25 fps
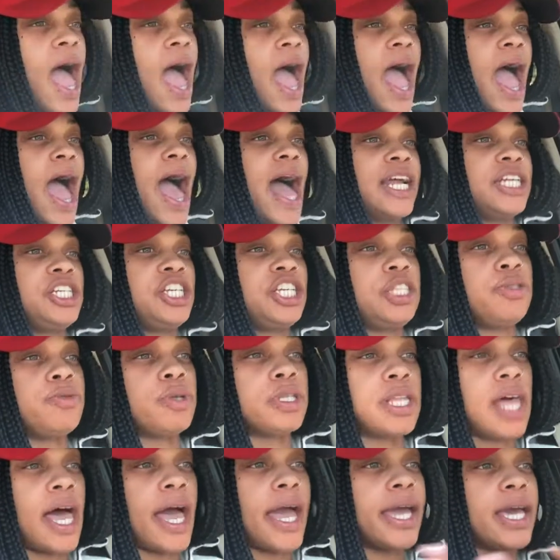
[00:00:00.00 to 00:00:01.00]
I just was
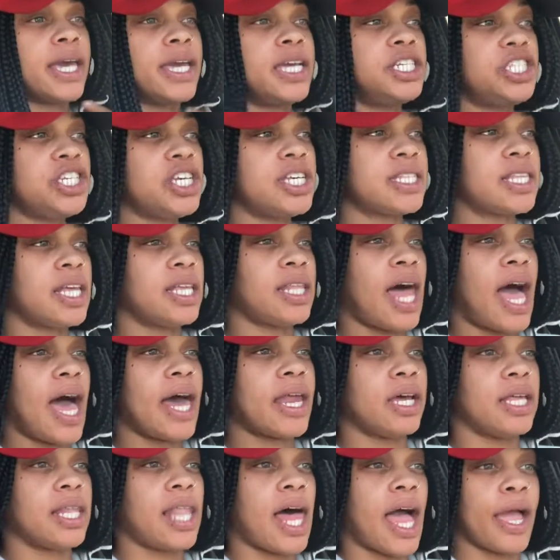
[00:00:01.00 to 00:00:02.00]
like, it's just a lot
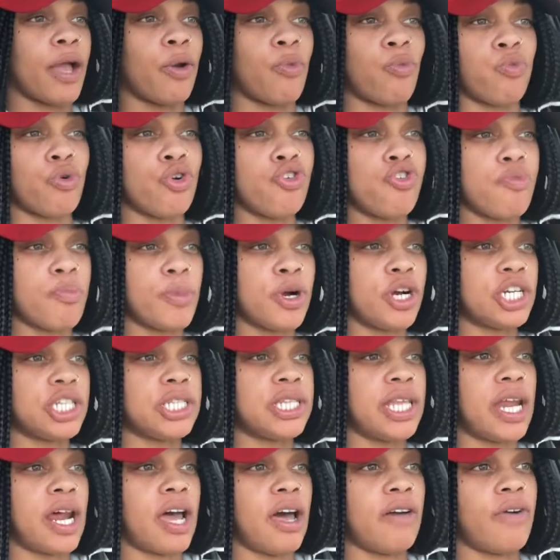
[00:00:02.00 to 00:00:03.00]
of like rumors
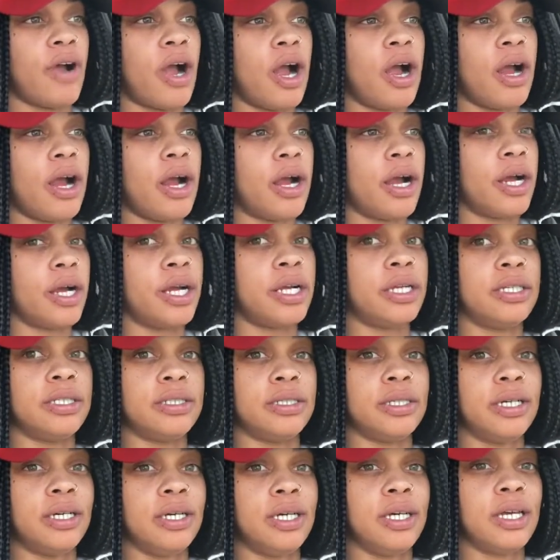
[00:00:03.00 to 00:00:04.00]
that I've heard.
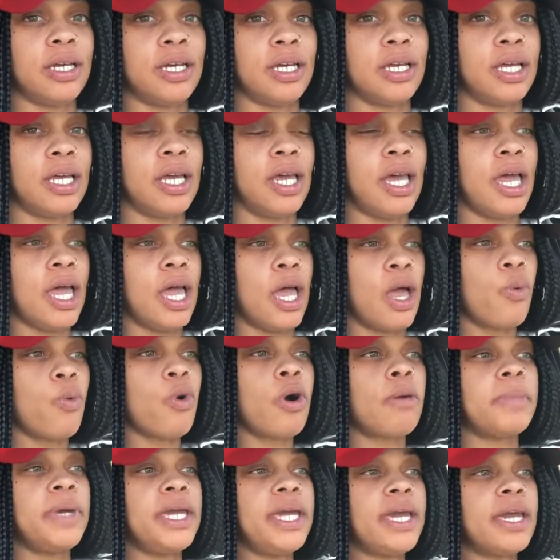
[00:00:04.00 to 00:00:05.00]

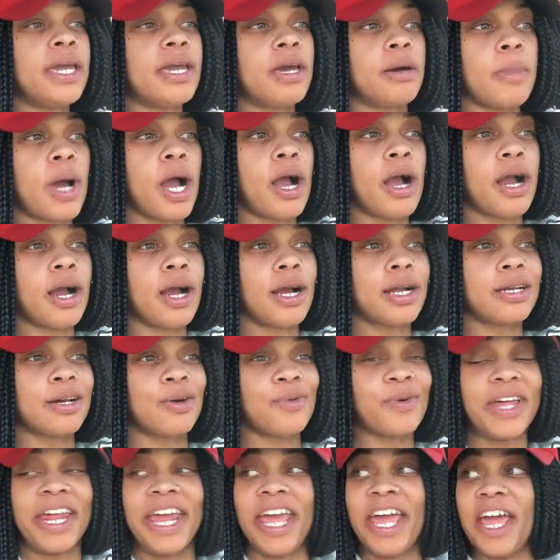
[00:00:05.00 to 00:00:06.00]
Well, me and him heard or
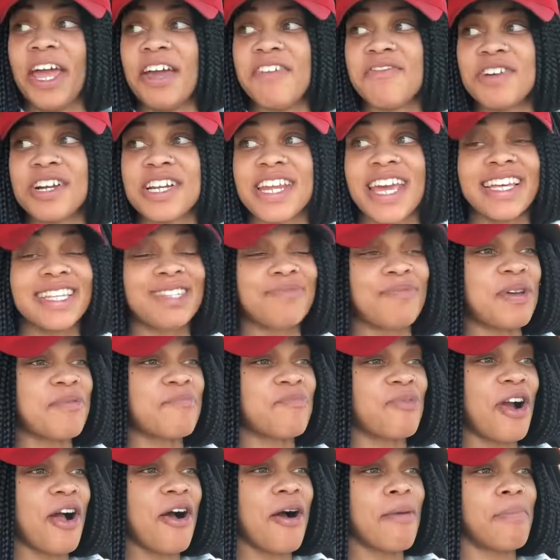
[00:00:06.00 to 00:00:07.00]
whatever that's been
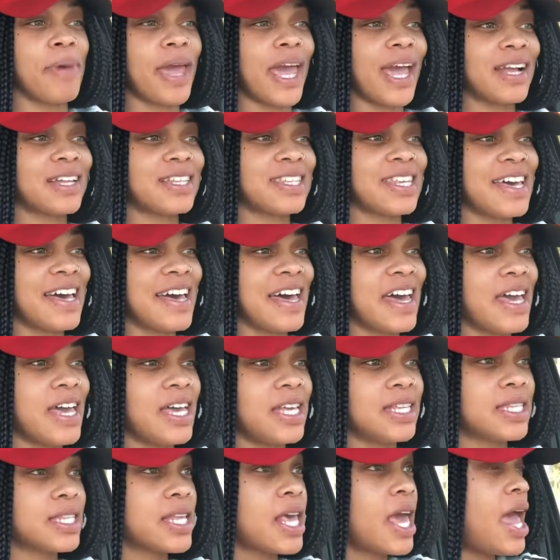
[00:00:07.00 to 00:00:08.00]
brought back to
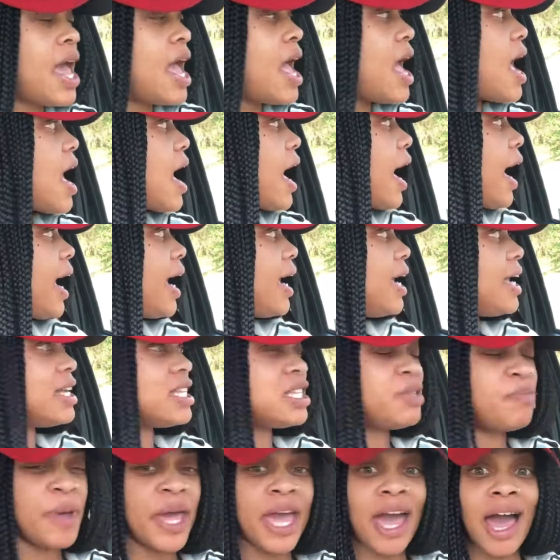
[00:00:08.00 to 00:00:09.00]
us. And
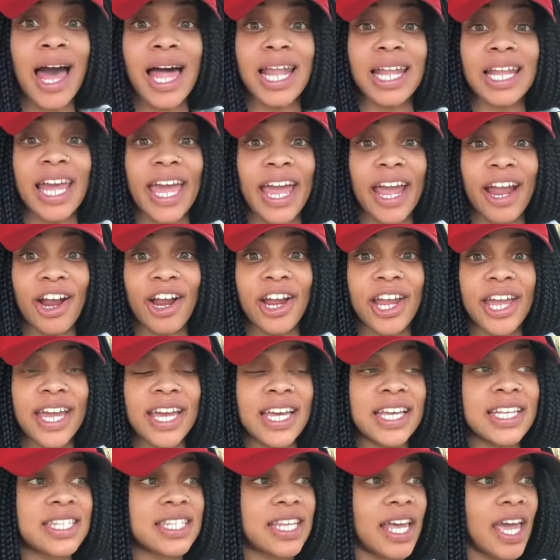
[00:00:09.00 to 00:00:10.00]
it's been
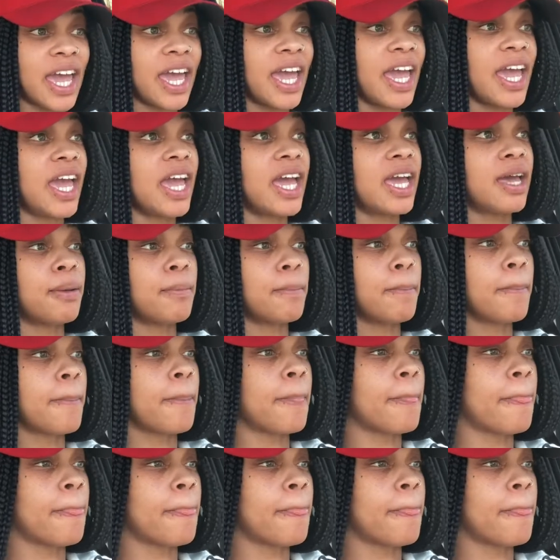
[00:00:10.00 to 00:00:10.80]
hilarious. And